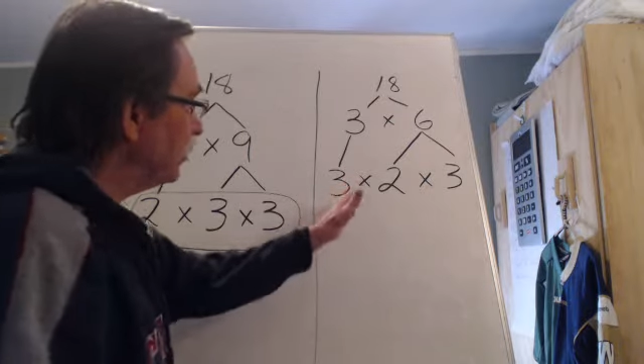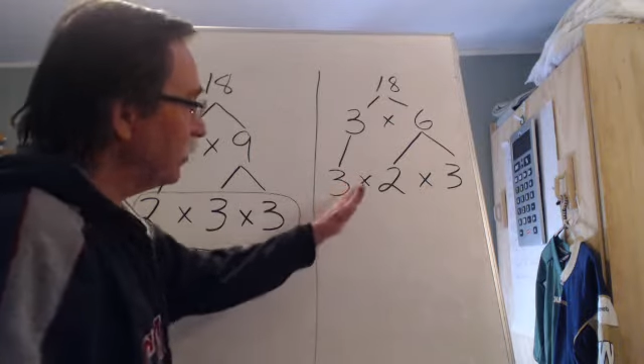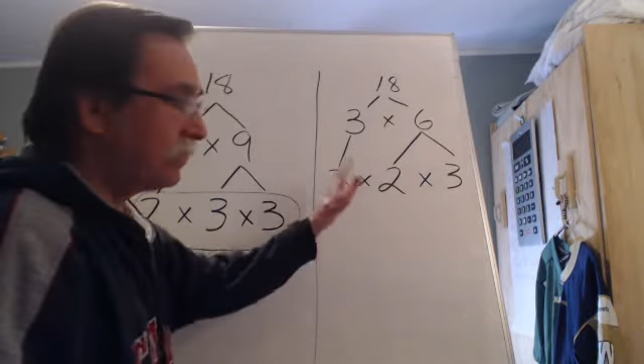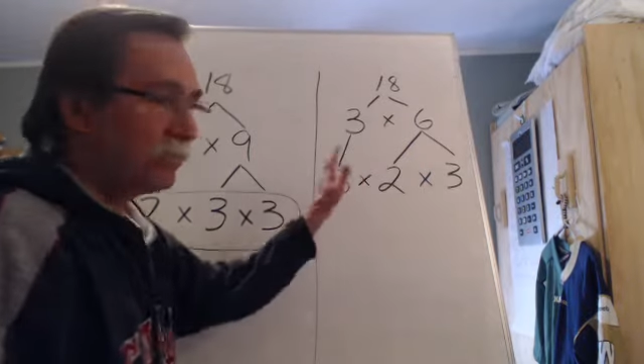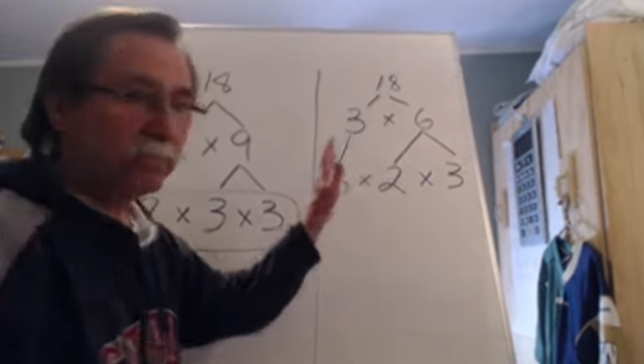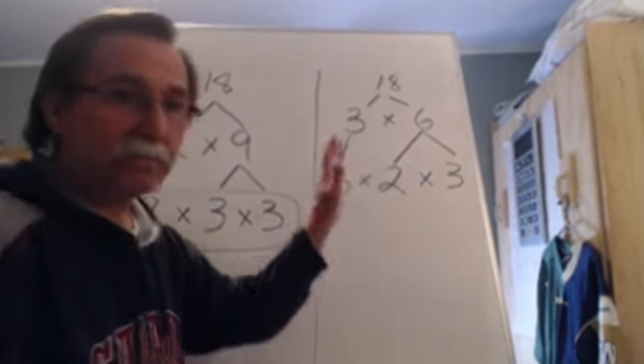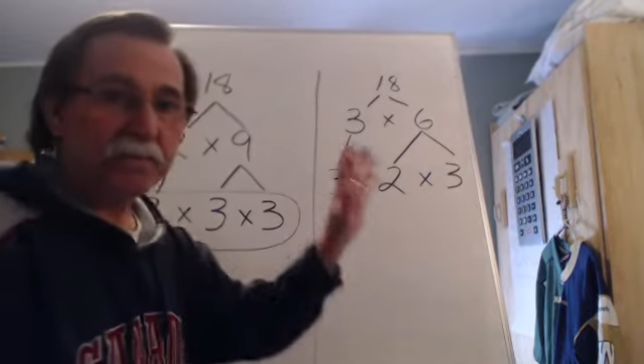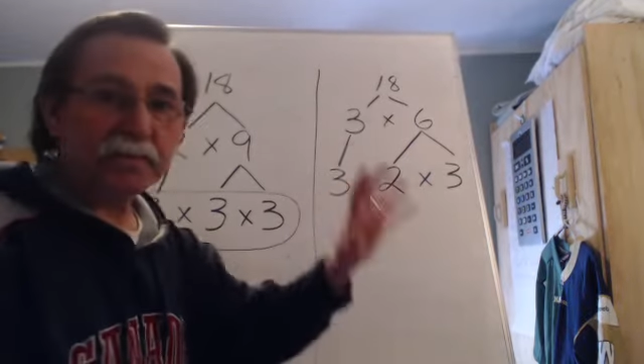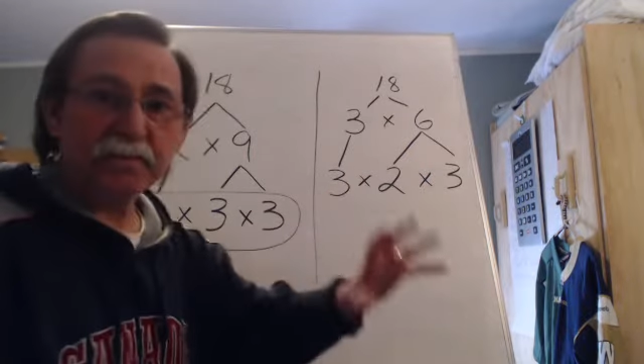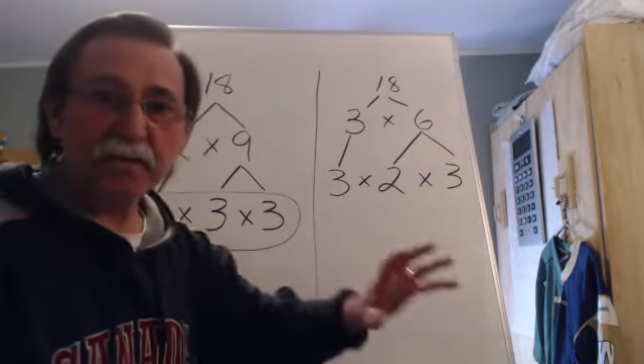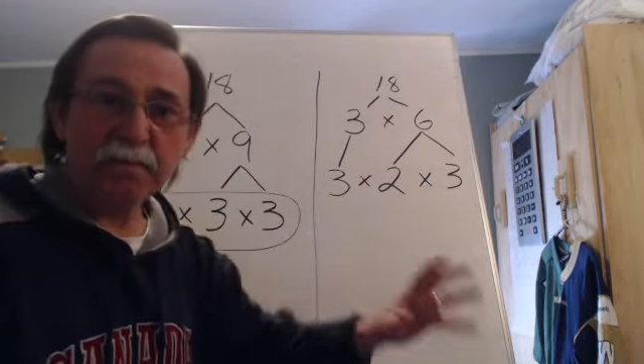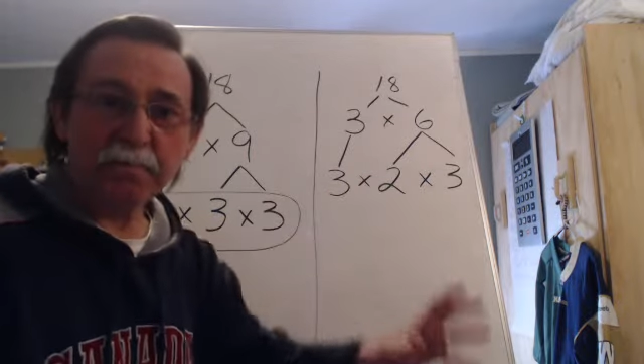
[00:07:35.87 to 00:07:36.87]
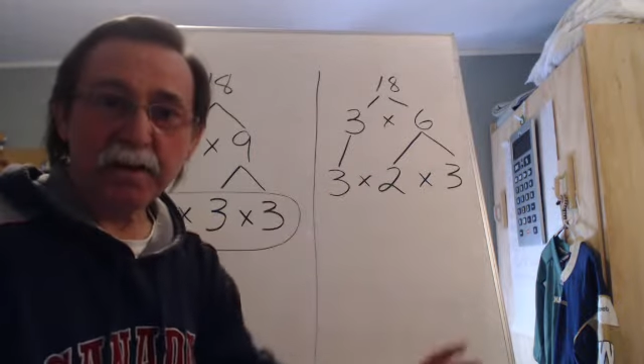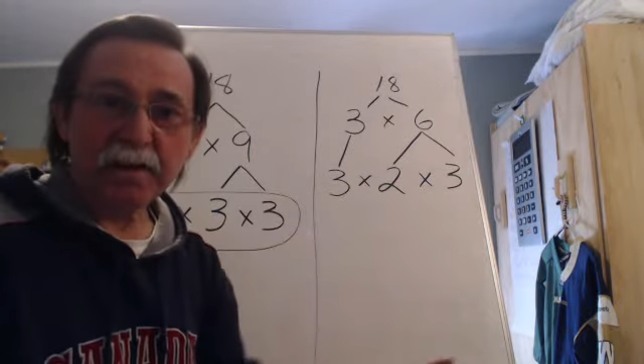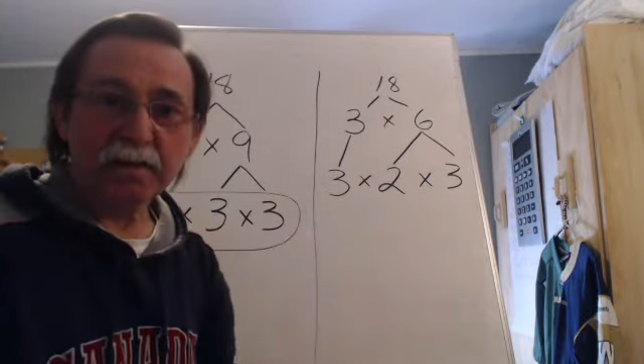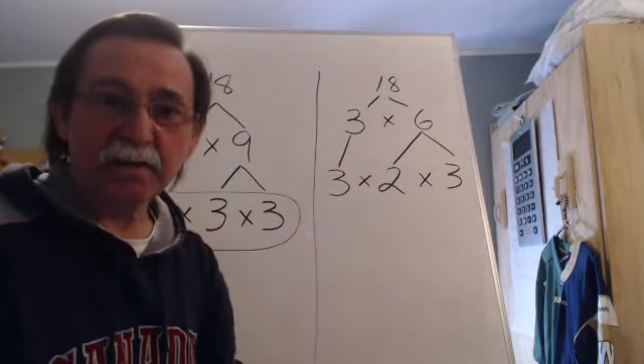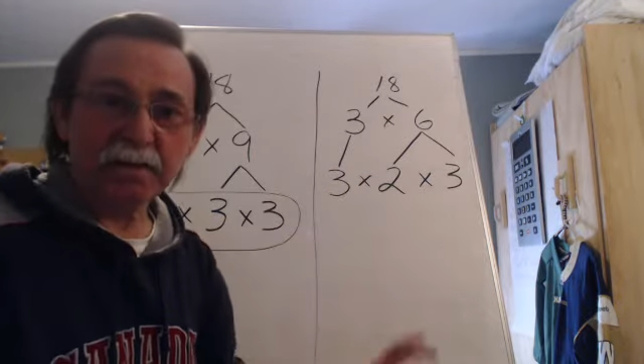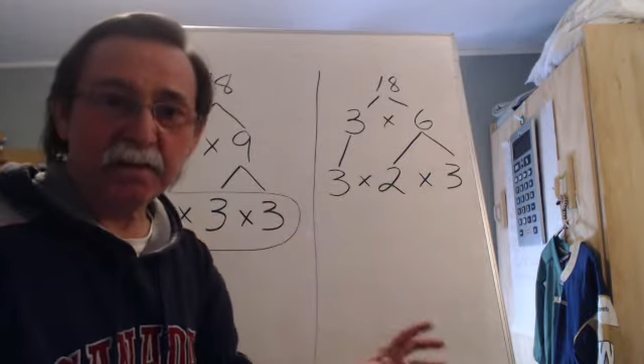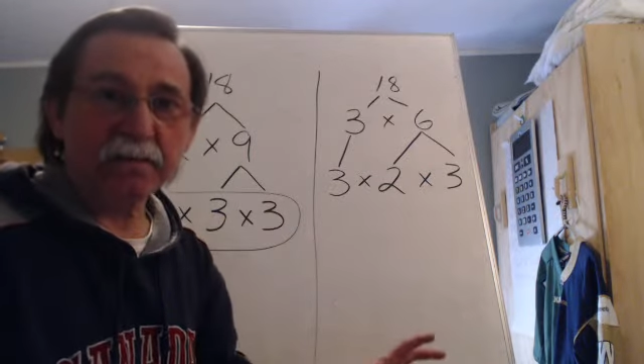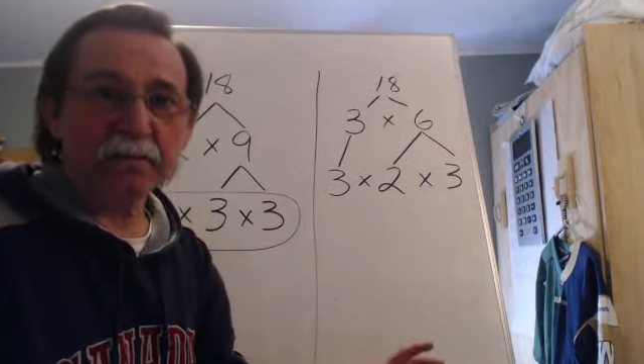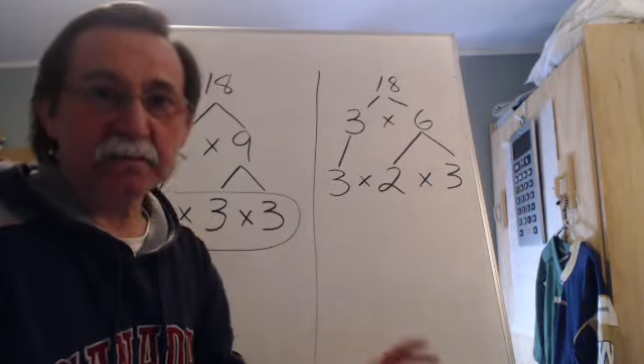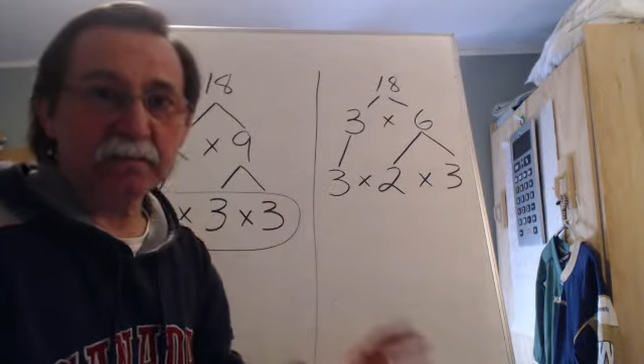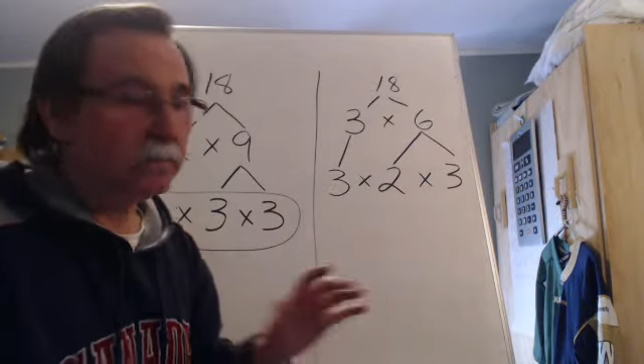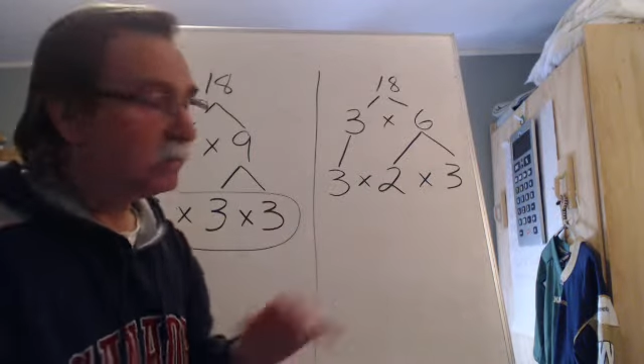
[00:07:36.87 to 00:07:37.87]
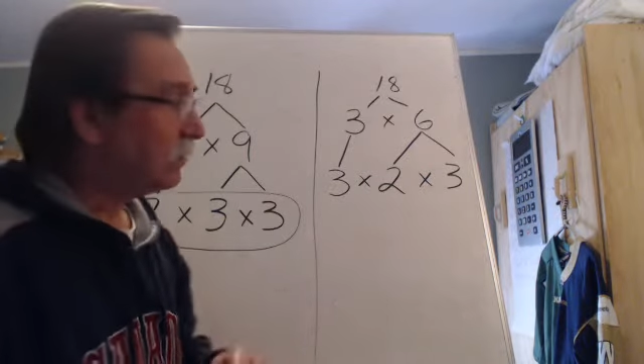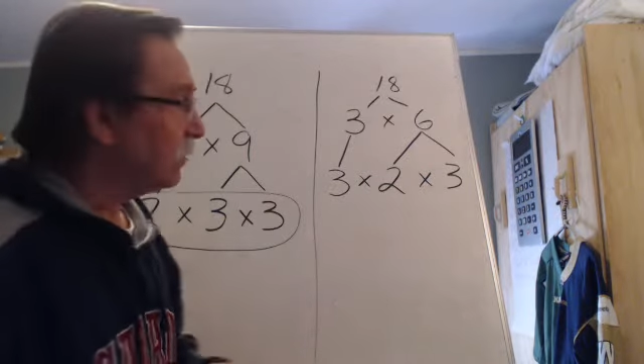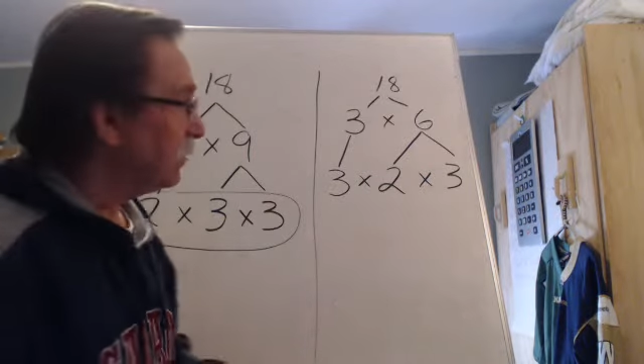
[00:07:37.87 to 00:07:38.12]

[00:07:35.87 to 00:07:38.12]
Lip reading: going to do? We're just going to make a deal,